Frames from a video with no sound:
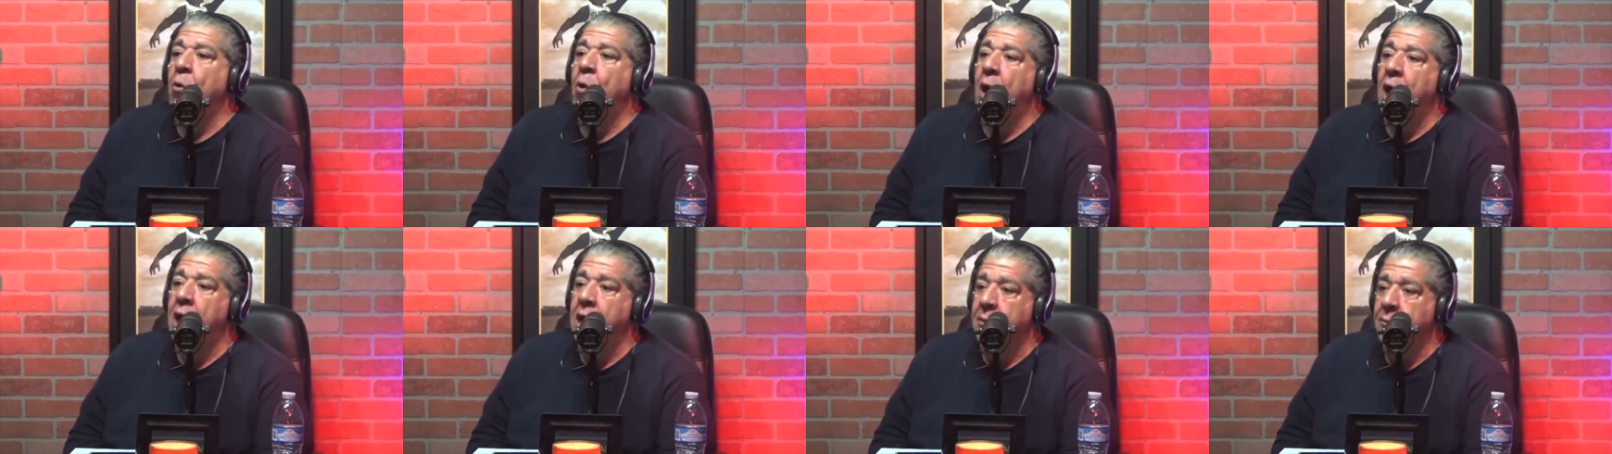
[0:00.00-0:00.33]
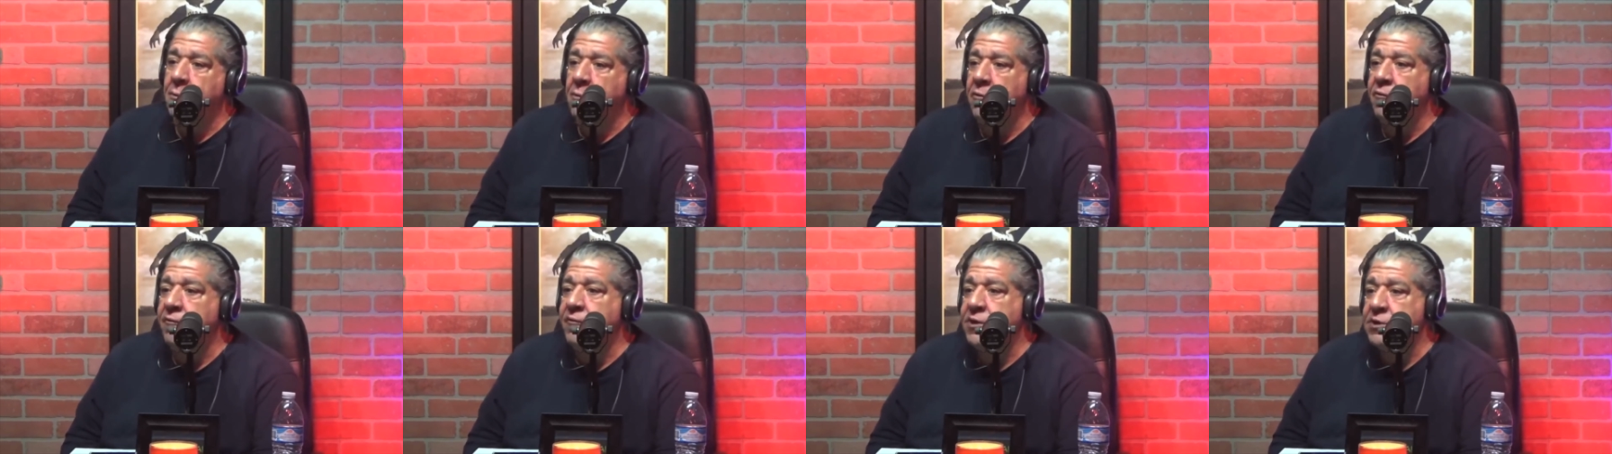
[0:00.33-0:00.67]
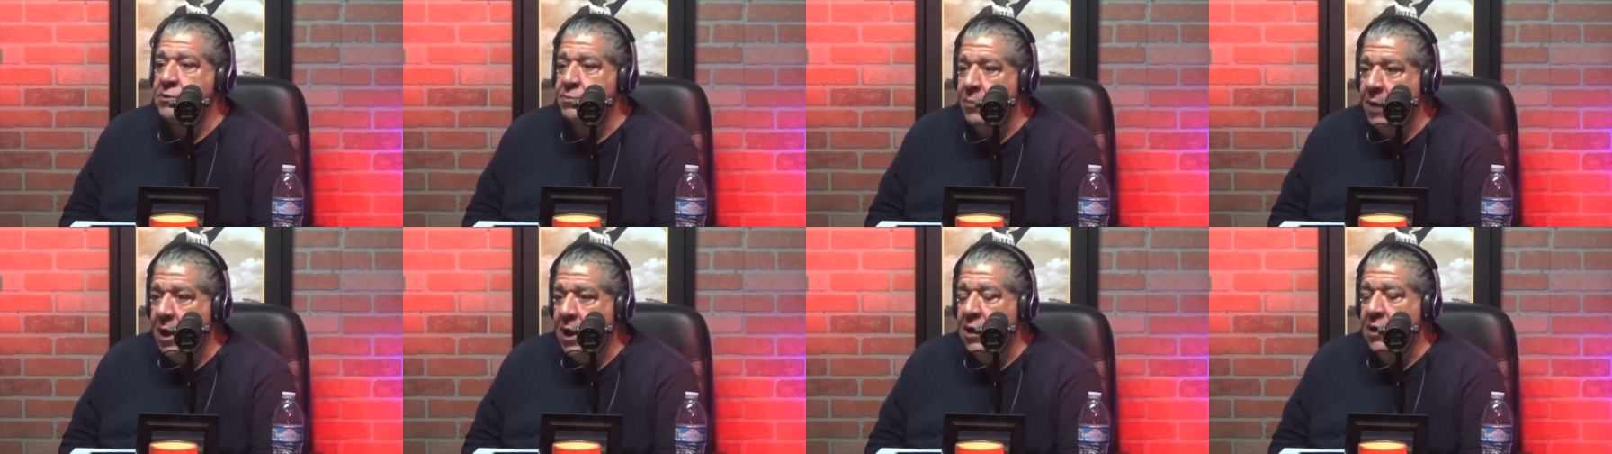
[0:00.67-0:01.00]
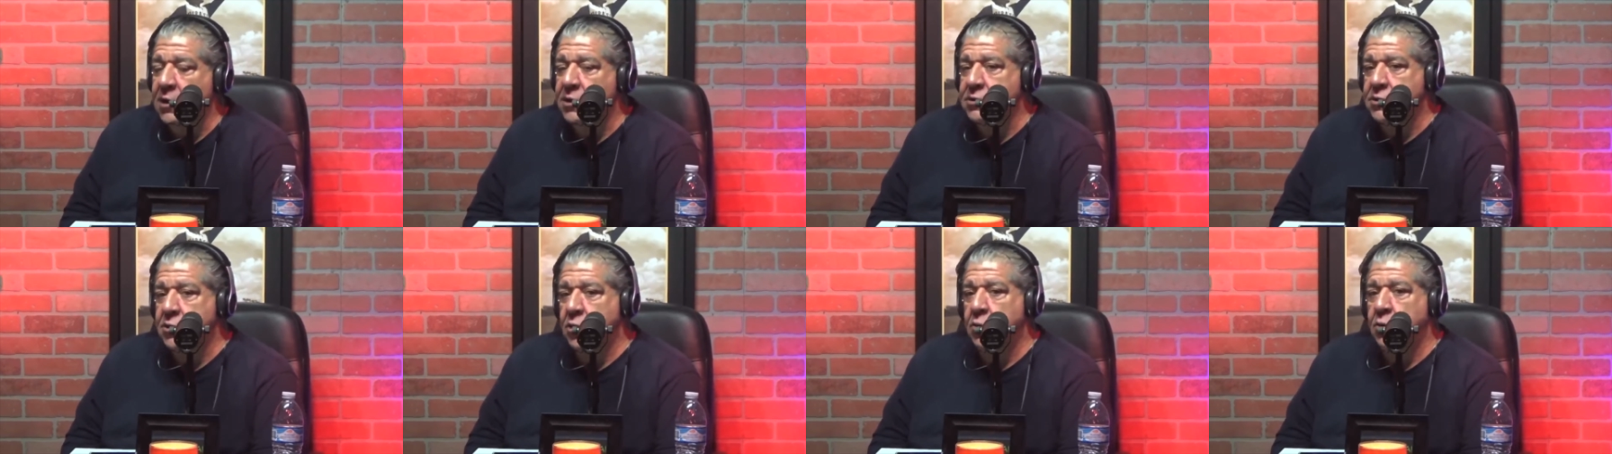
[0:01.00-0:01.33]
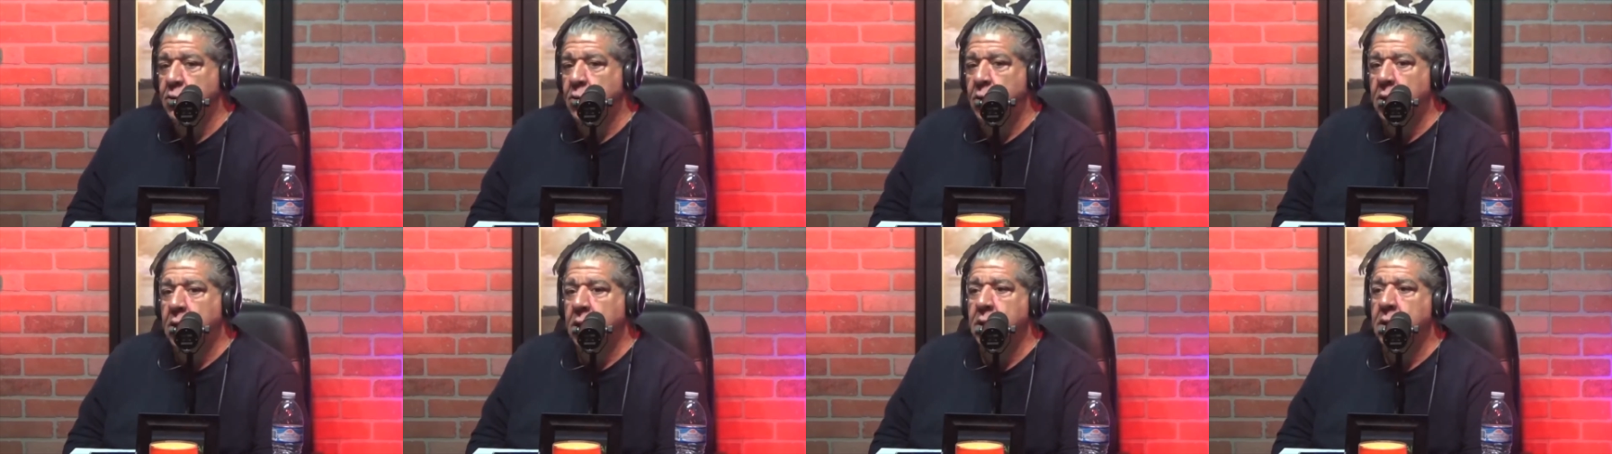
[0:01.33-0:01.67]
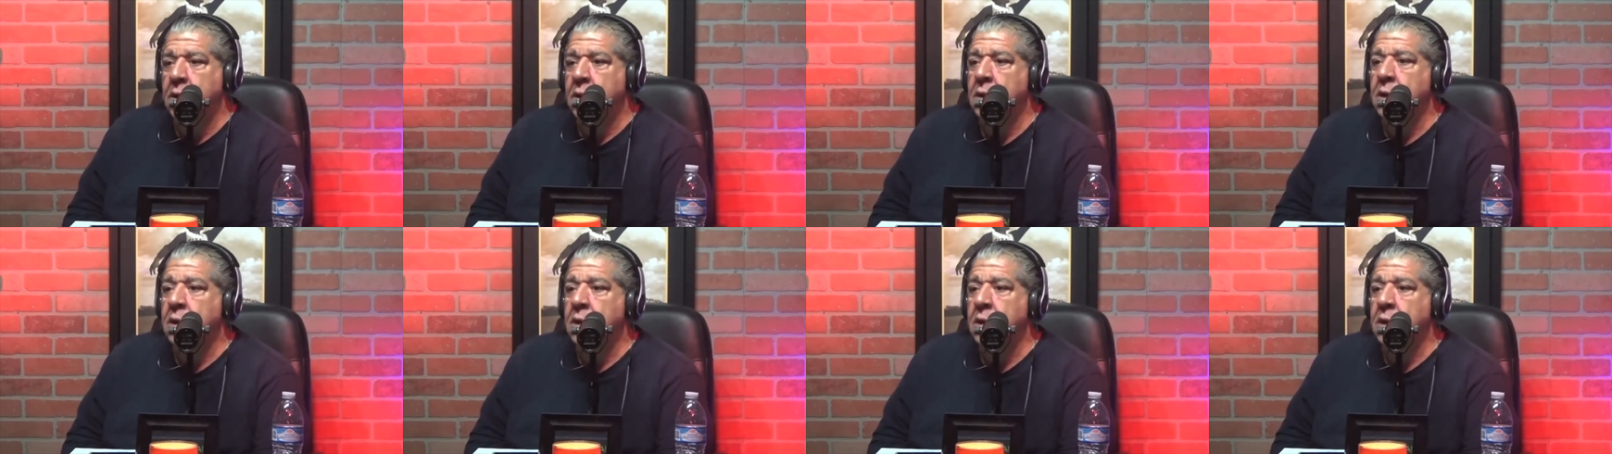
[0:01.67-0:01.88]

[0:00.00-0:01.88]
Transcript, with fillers: why a movie's made. no capes.